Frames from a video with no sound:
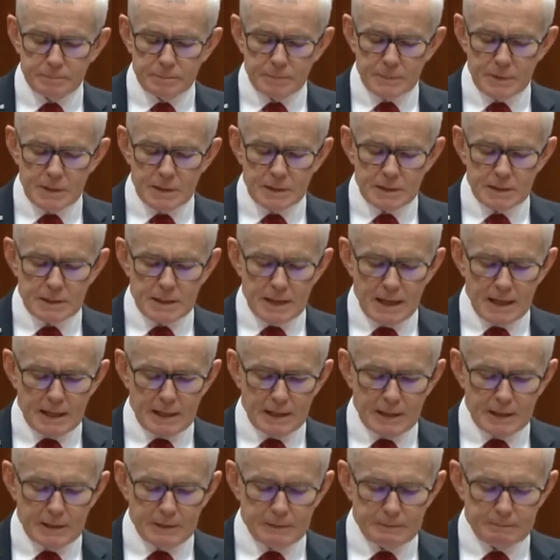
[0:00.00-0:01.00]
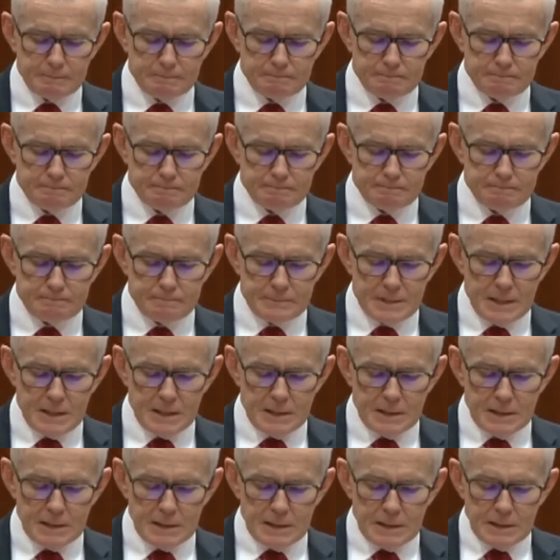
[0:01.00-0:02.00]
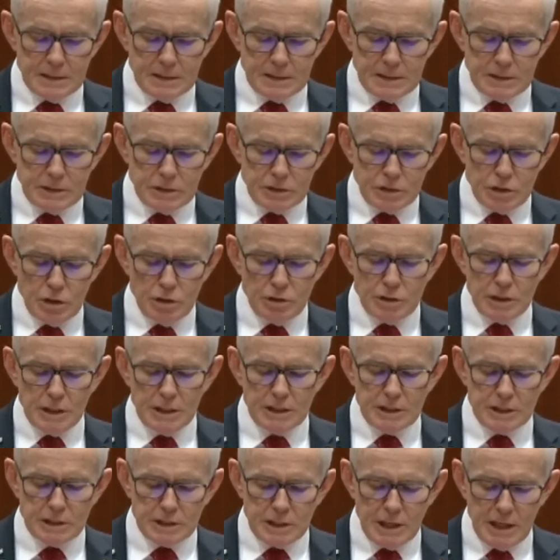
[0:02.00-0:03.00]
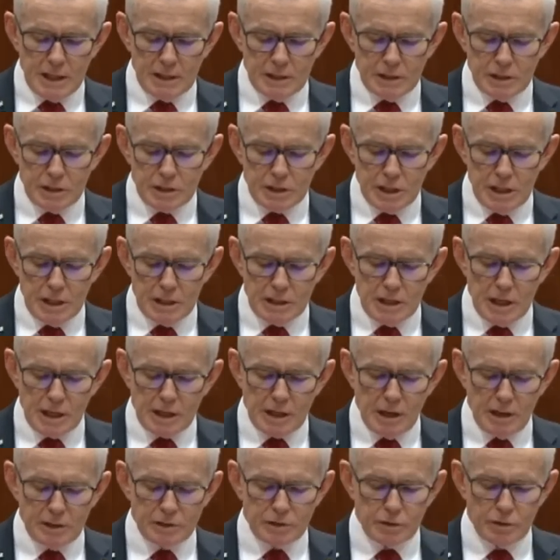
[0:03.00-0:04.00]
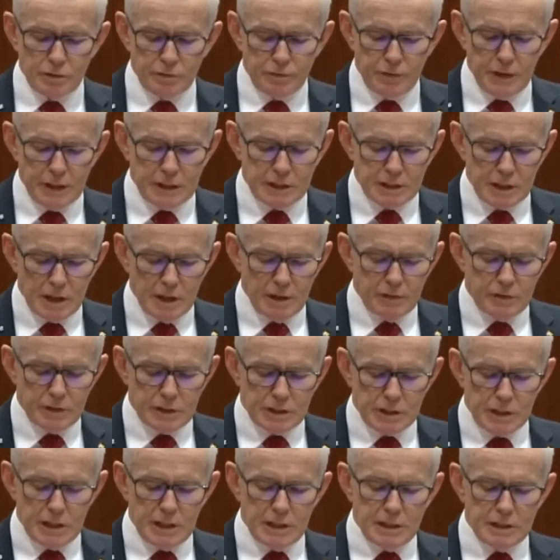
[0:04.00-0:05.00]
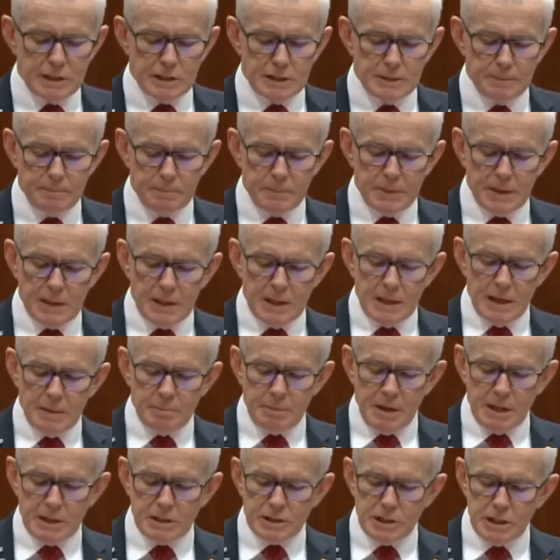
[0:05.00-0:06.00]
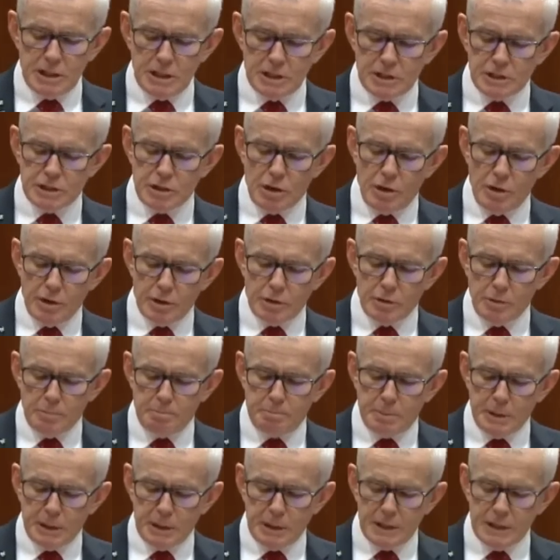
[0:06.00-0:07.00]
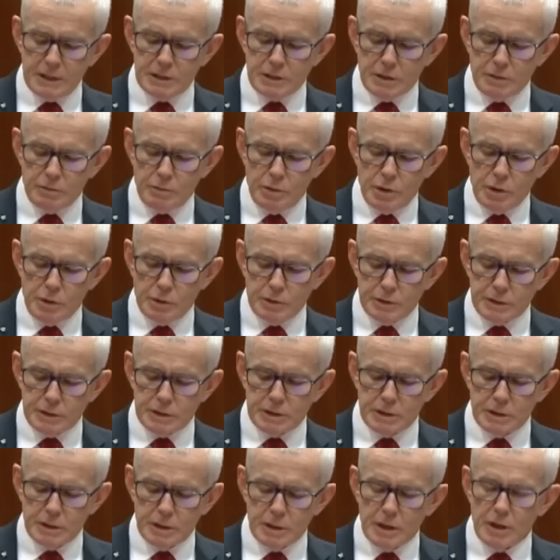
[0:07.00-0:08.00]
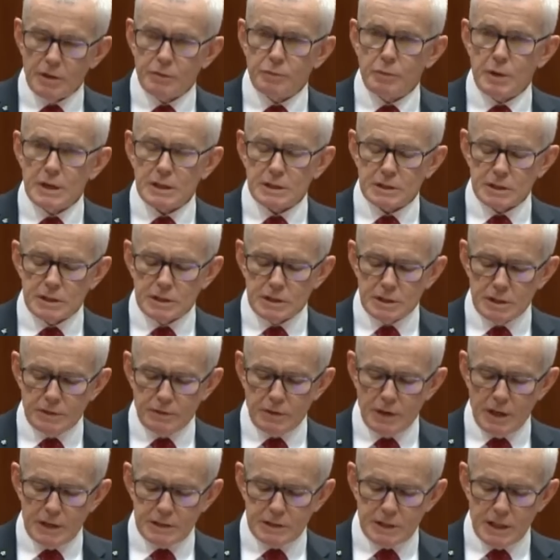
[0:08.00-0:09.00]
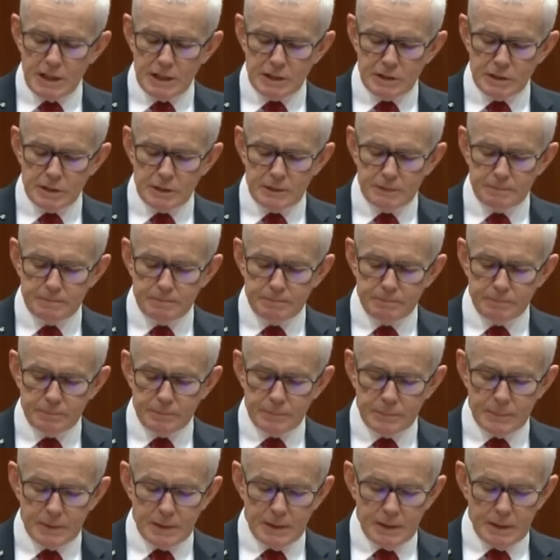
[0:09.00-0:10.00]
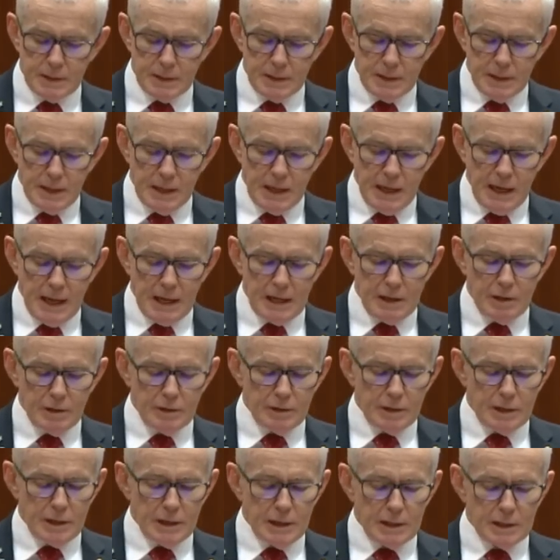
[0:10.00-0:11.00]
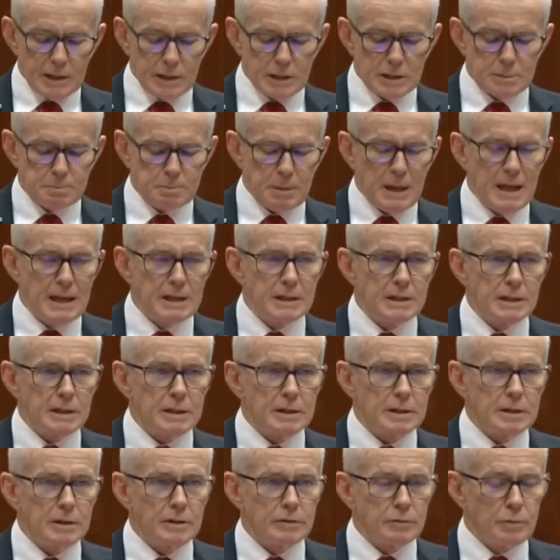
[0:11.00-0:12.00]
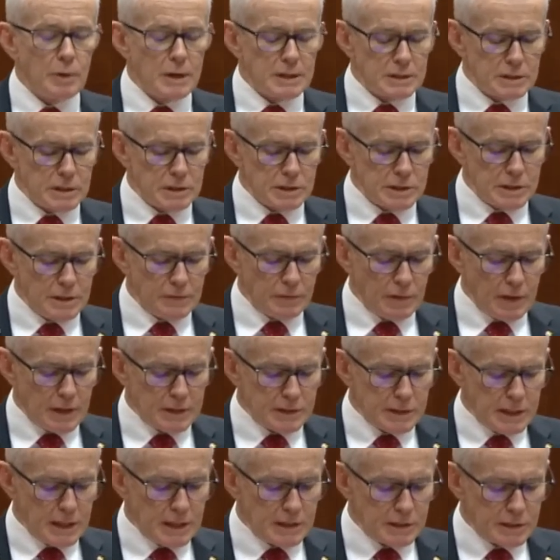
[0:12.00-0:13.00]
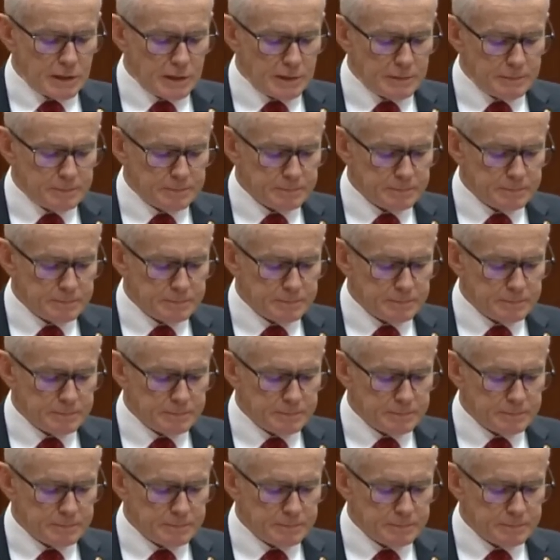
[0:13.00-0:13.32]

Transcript: sadly. Choosing instead to seek their cultural fix overseas, amongst the historical buildings and ruins of Western civilisation and the splendour of Western civilisation.